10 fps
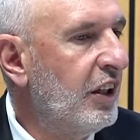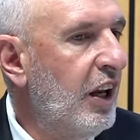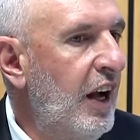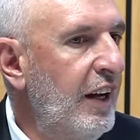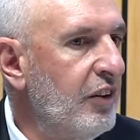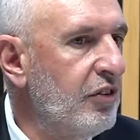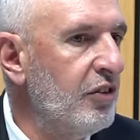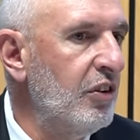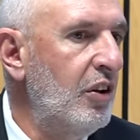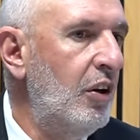
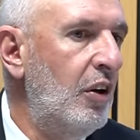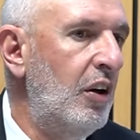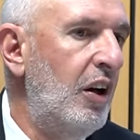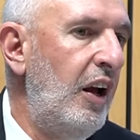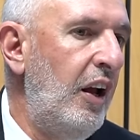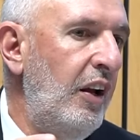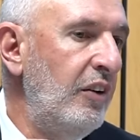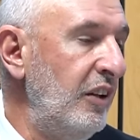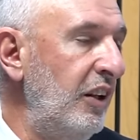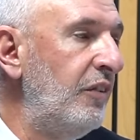Alliance
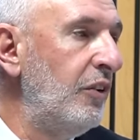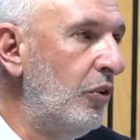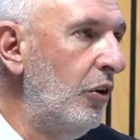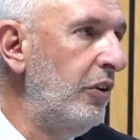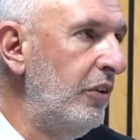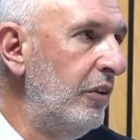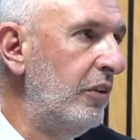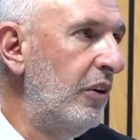and Even Good.